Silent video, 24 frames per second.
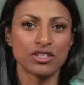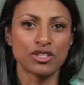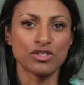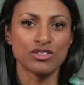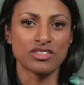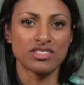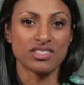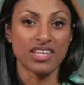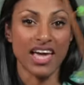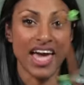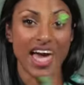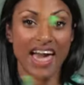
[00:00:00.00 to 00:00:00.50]

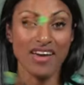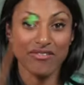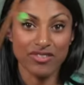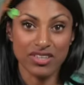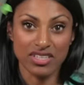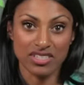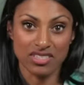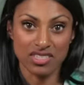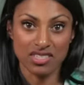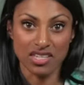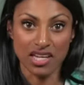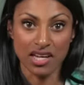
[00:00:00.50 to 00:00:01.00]
uses a
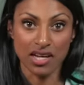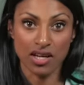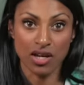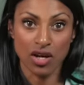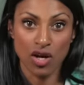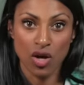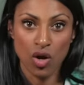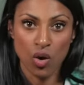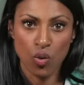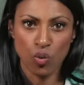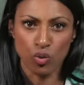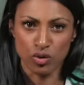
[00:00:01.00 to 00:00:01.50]
heavier stick,
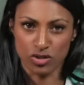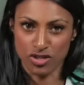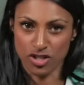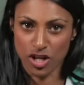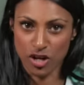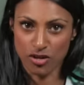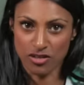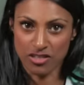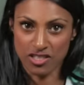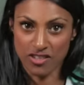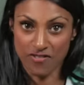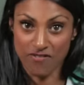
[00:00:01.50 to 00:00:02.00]
what's
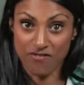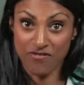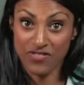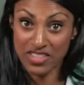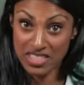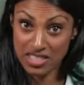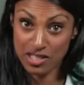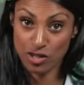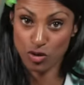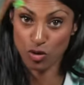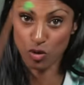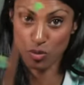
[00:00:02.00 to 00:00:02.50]
known as a
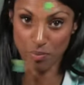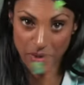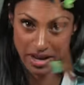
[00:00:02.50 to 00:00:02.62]
physical